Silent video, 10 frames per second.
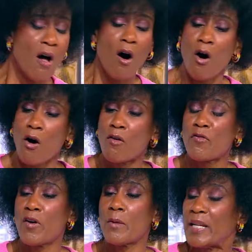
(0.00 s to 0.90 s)
of
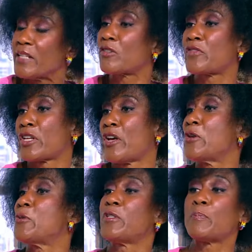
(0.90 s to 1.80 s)
a police officer
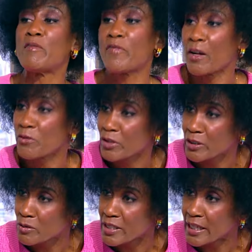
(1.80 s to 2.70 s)
who has been found not
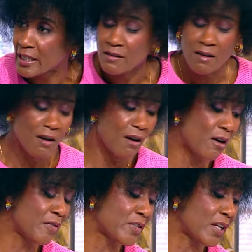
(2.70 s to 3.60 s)
guilty
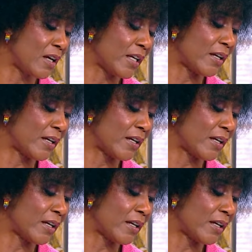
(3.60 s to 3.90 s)
after,